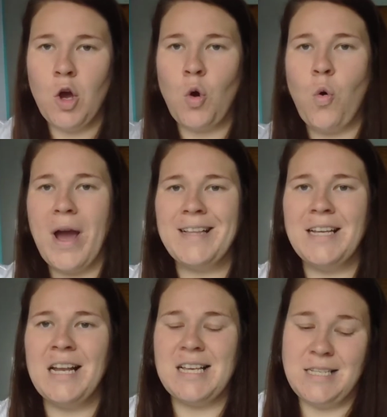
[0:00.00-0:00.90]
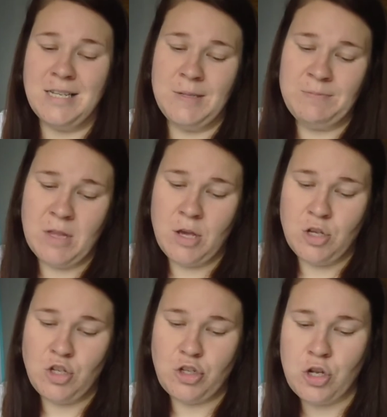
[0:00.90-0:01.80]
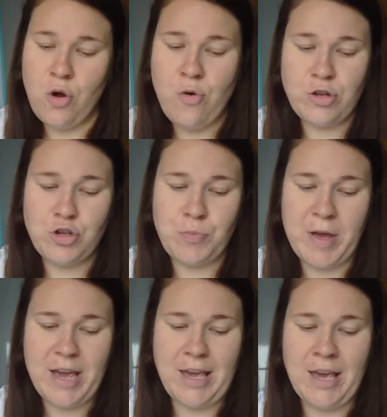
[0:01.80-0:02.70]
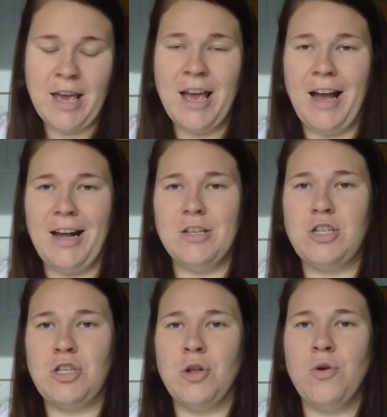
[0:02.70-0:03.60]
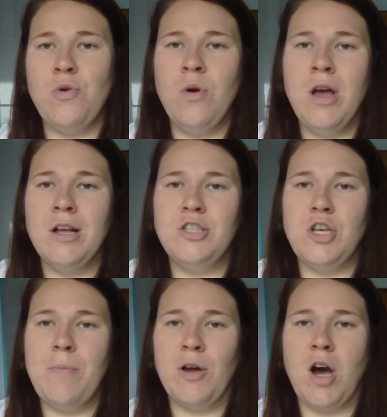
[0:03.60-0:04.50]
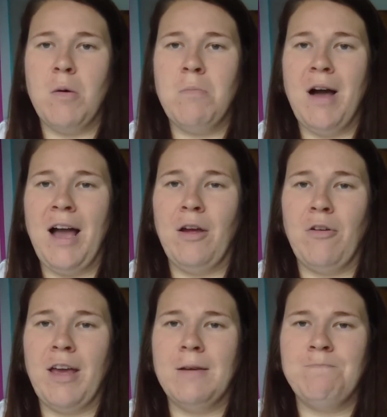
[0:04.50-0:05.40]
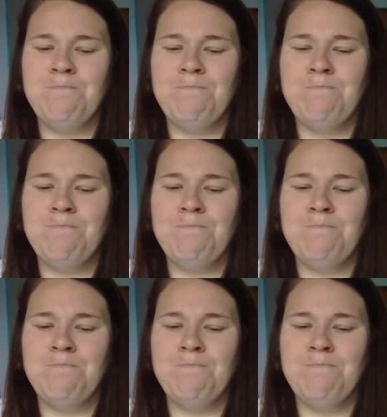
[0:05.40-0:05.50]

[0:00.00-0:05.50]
Quick to listen, slow to speak, and slow to become angry.